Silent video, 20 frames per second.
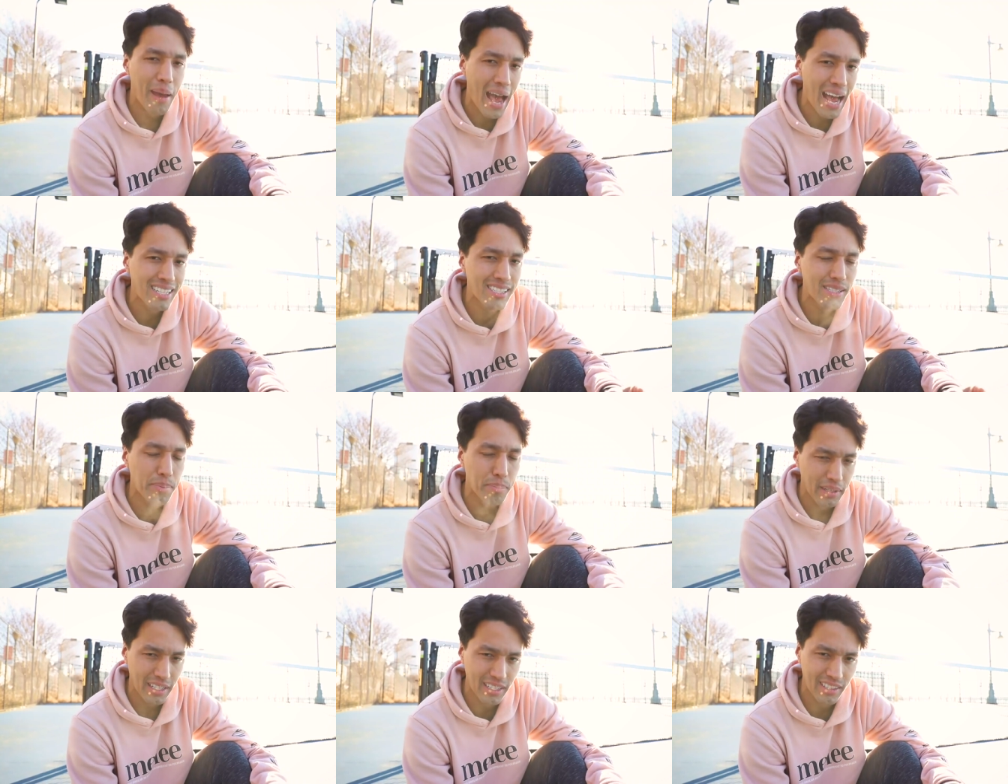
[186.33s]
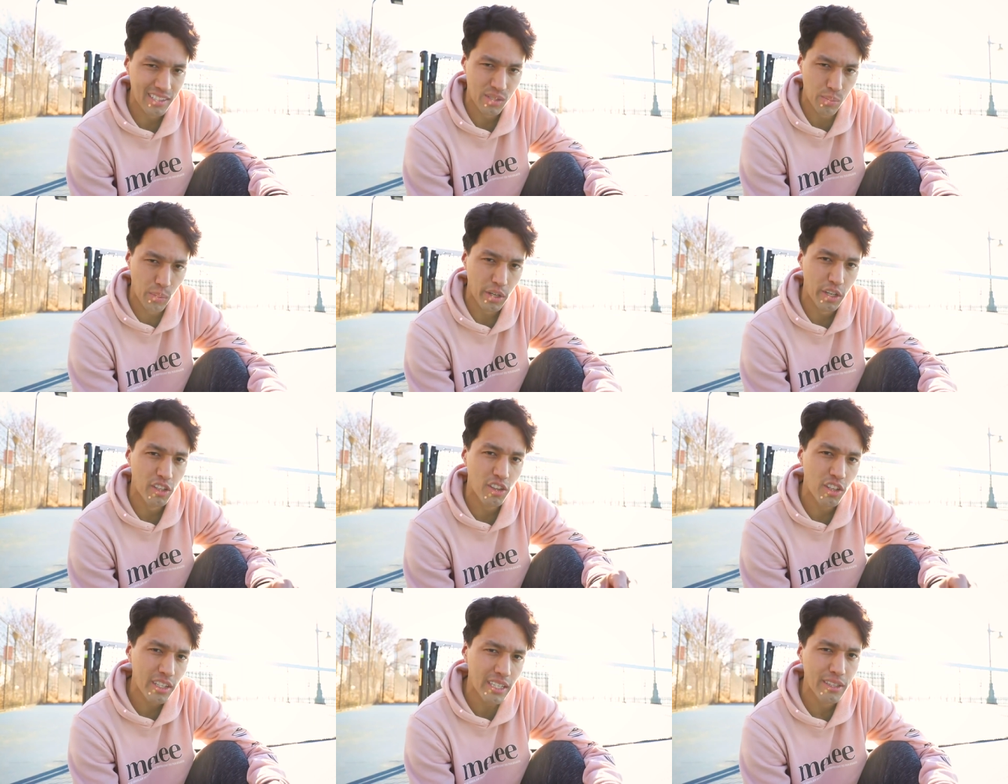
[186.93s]
mass appeal is
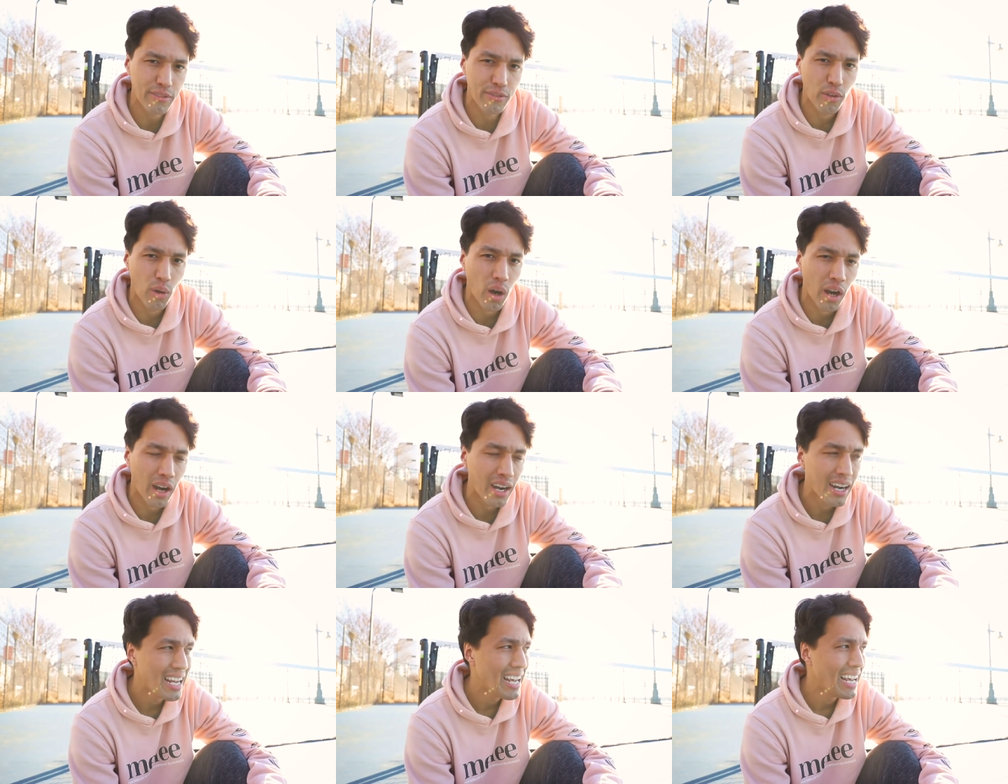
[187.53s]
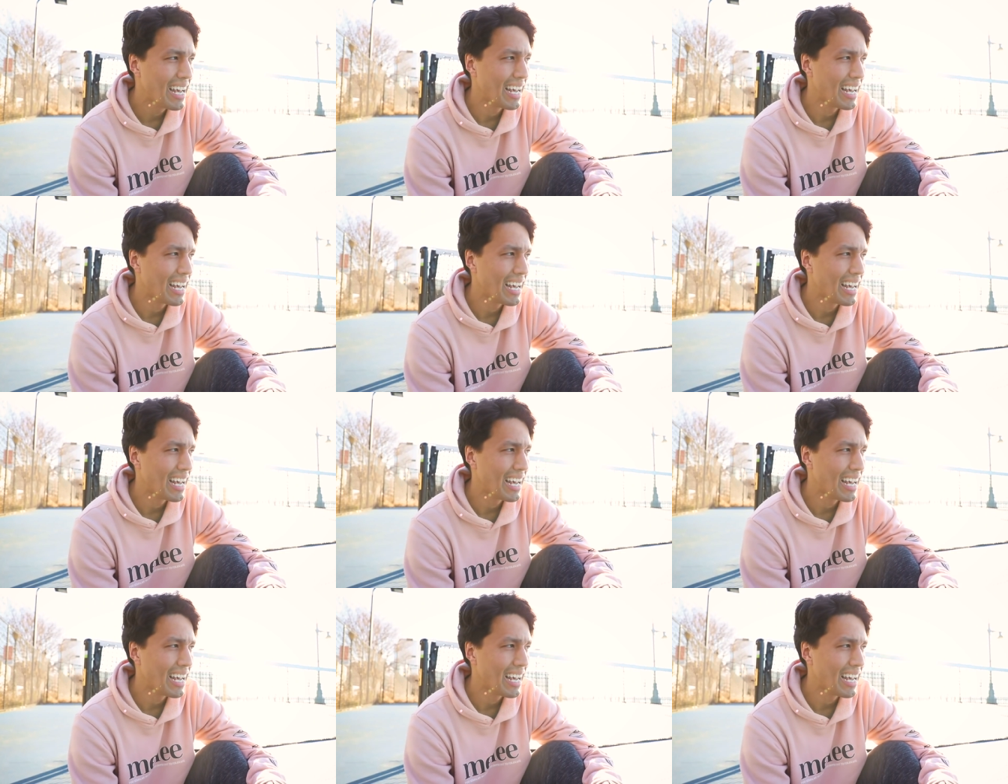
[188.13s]
what you're looking for,